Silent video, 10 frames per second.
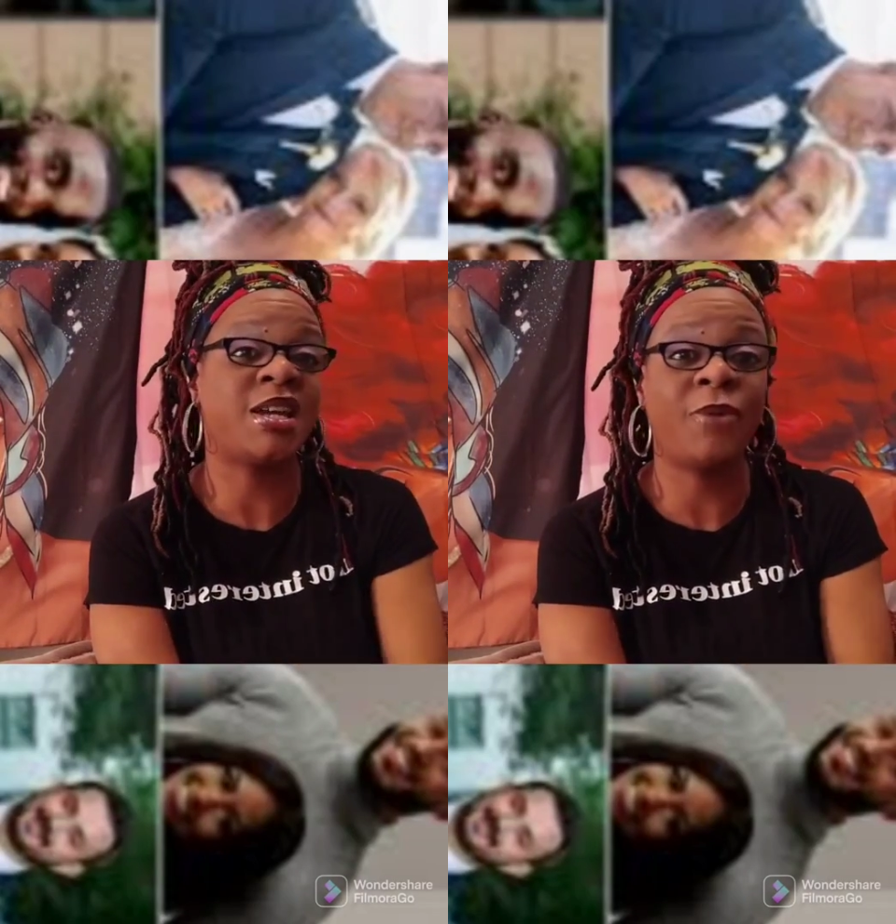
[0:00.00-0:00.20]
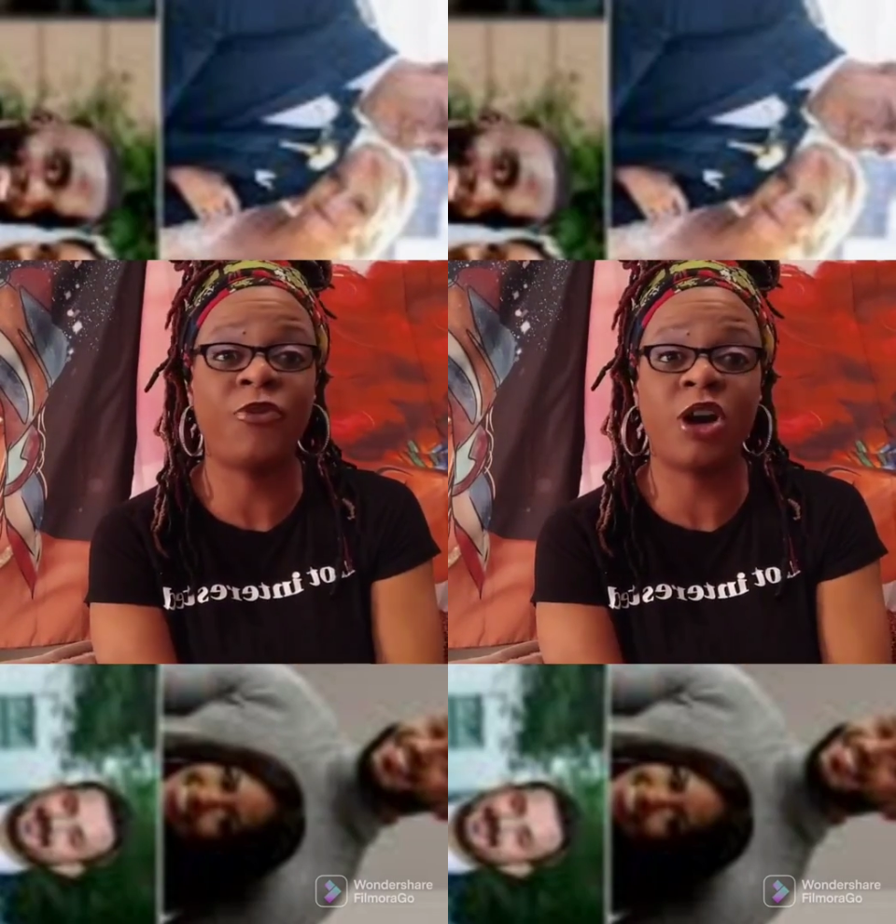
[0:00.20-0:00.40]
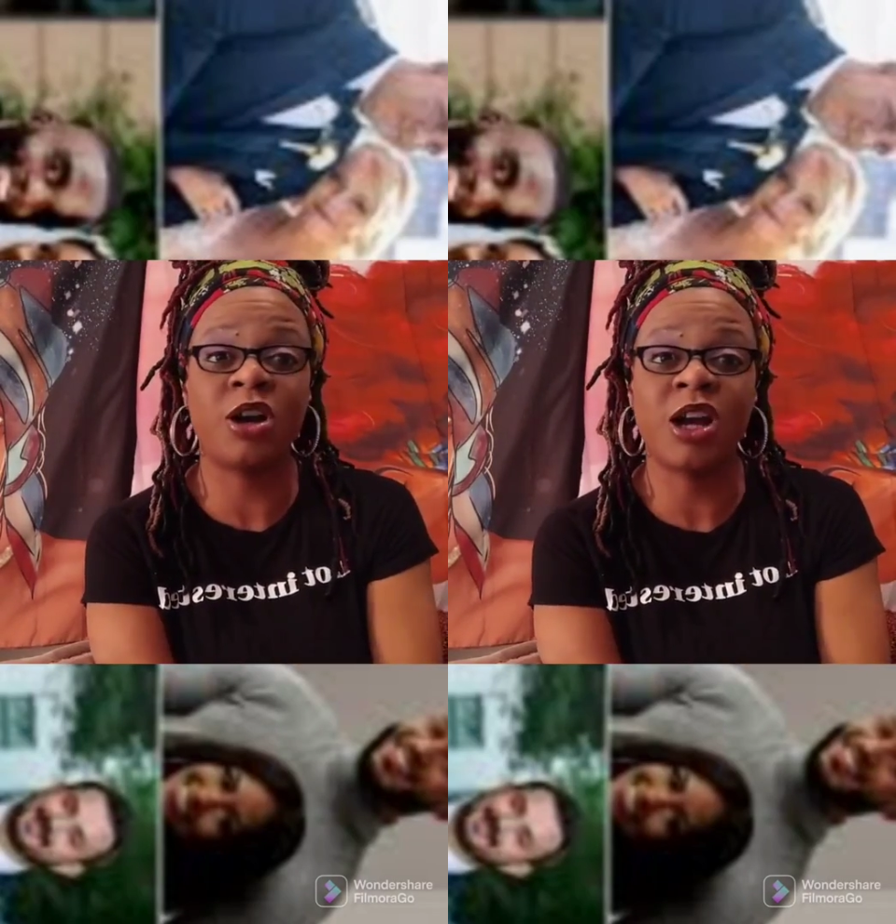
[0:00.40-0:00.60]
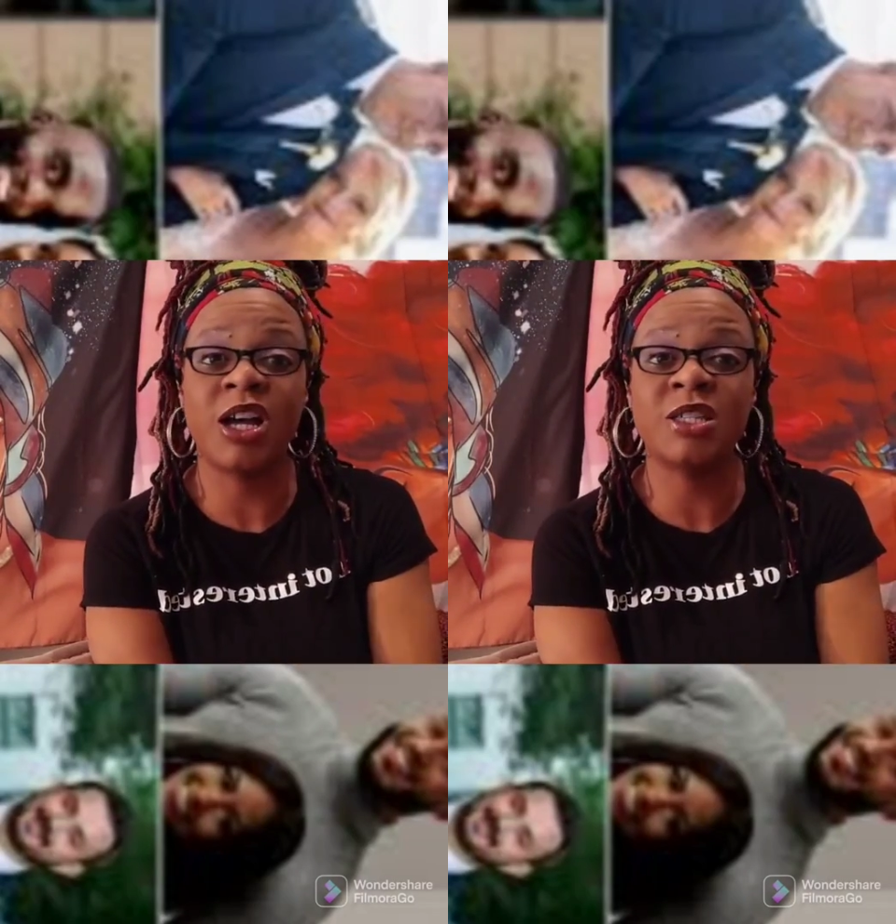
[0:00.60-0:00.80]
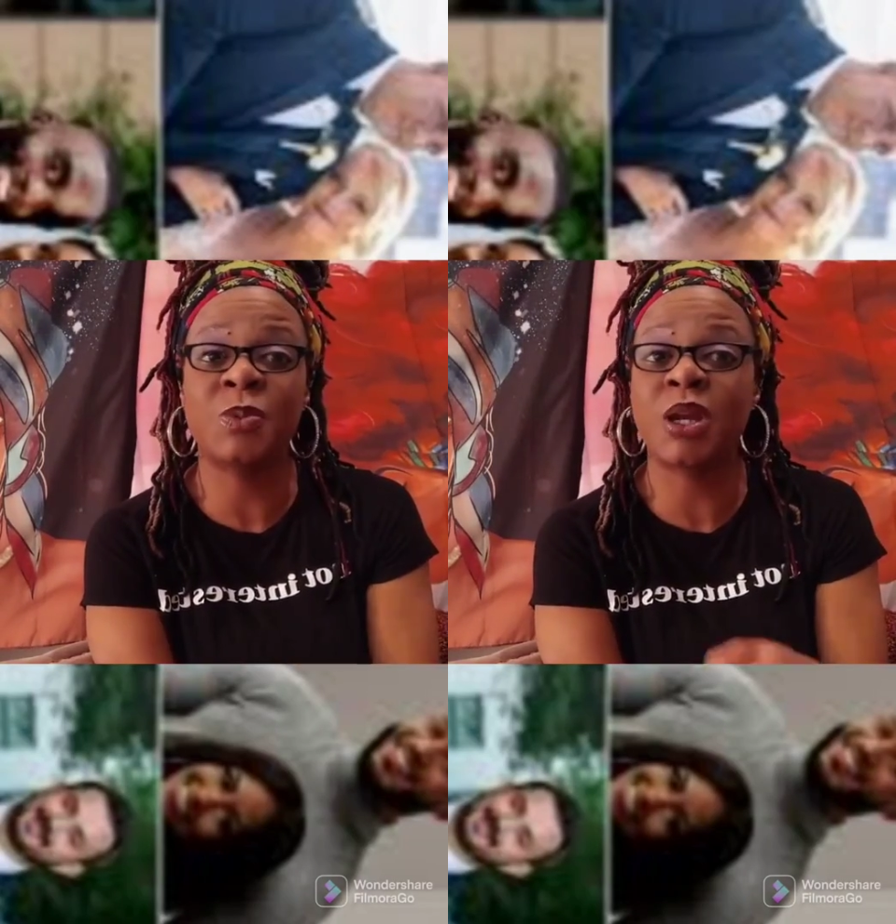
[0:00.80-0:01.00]
up for her
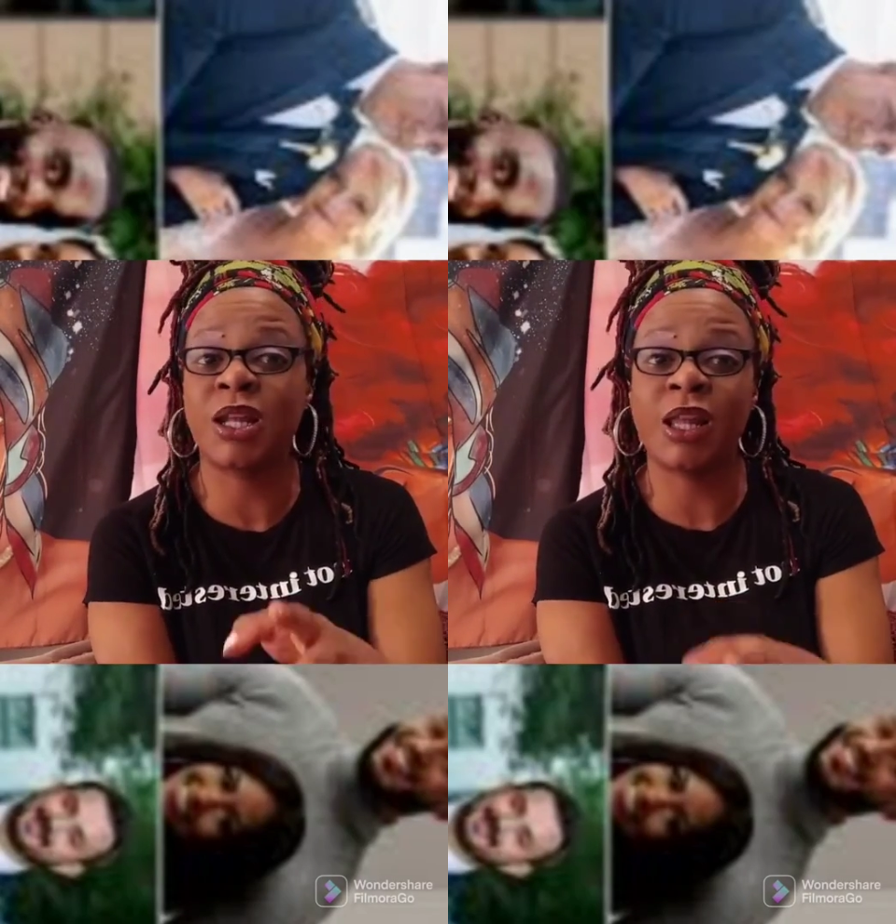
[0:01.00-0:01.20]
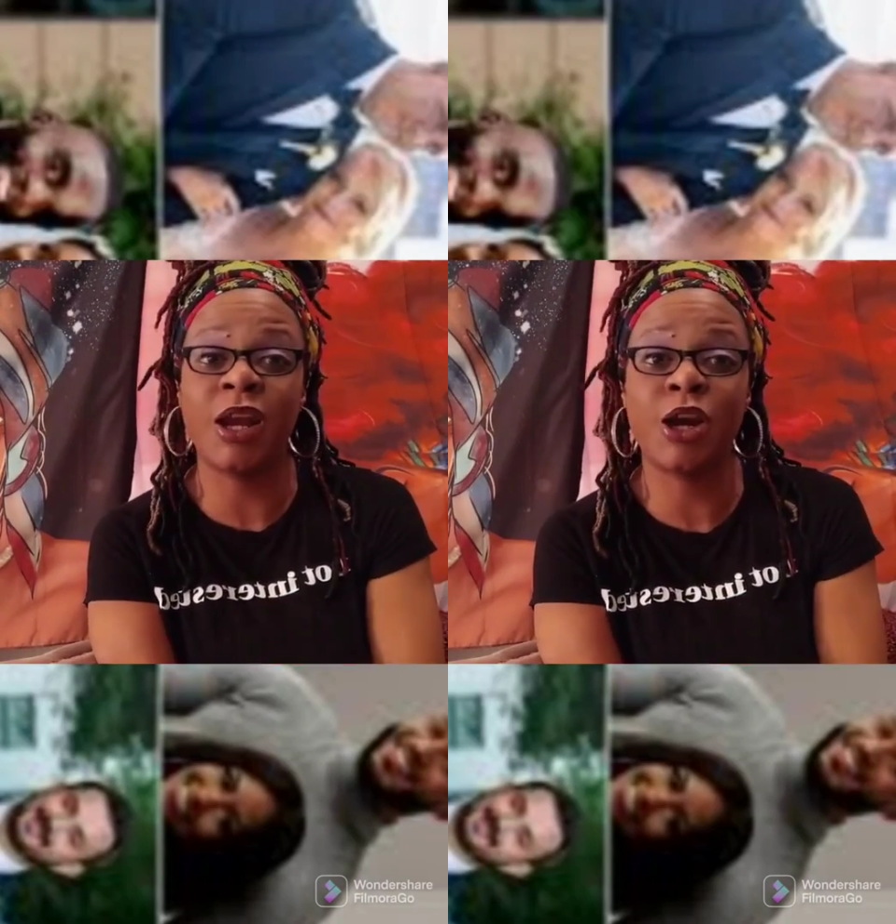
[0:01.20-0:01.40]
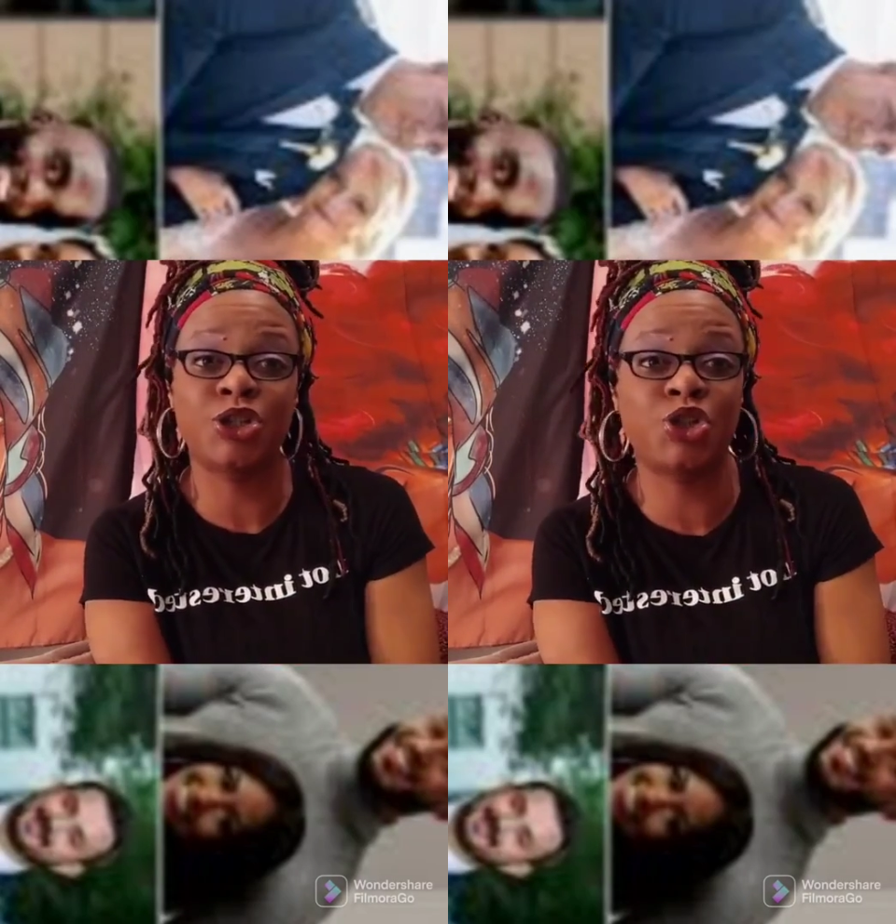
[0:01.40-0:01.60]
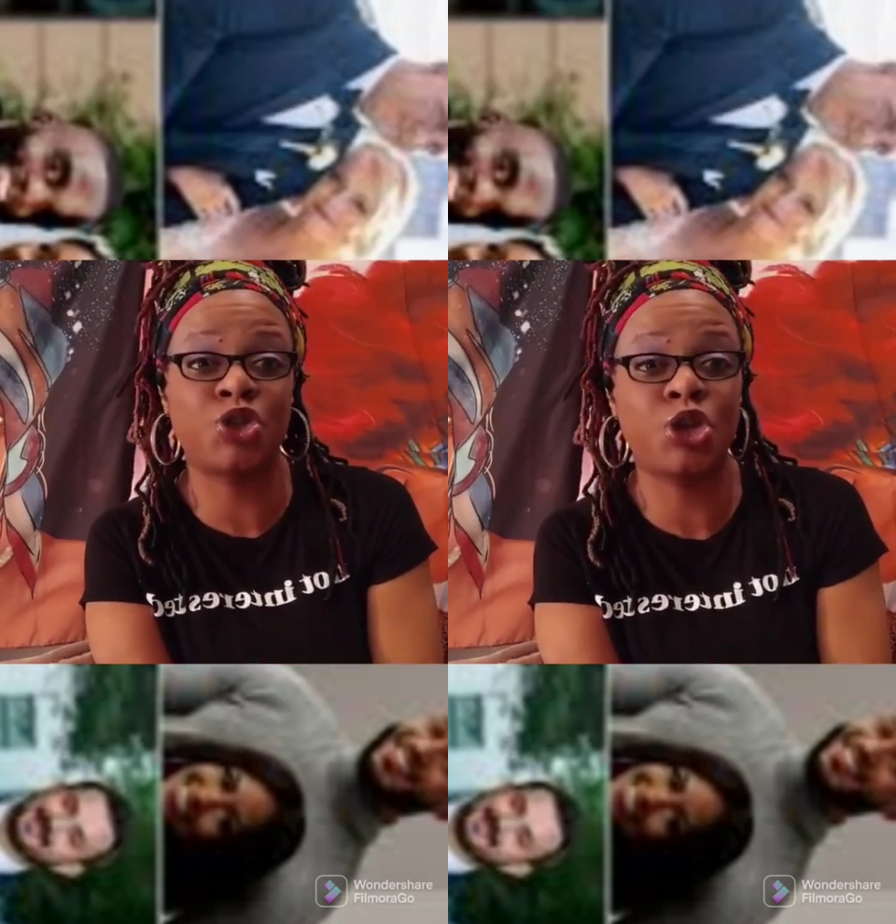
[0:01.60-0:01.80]
husband and letting her sister